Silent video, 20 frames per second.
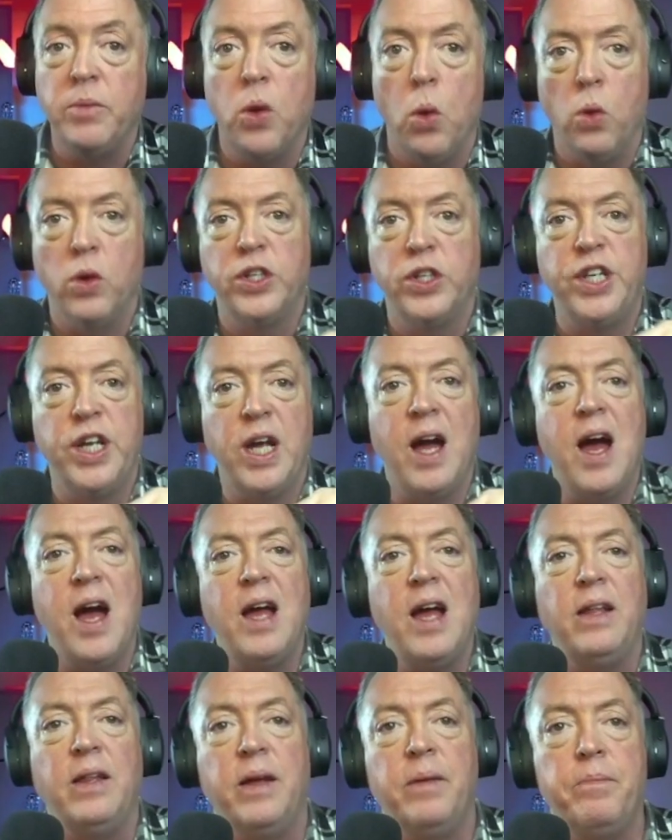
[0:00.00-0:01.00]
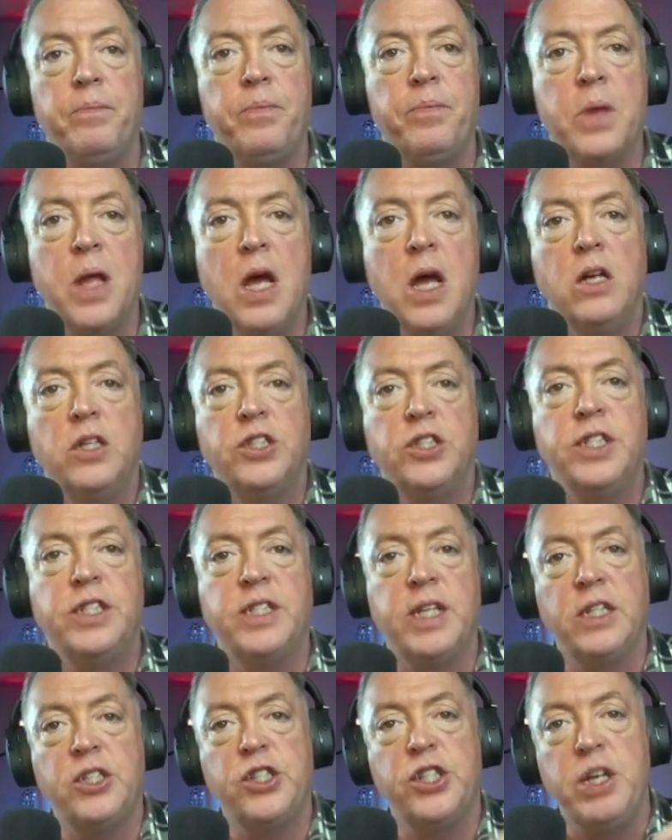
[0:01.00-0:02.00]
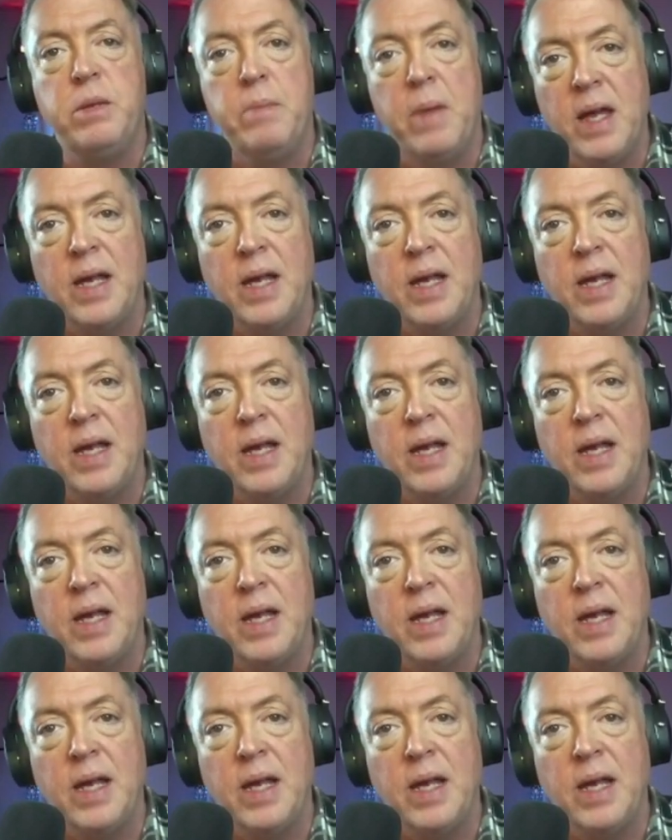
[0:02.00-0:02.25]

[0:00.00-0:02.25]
Orgy Island. She said she met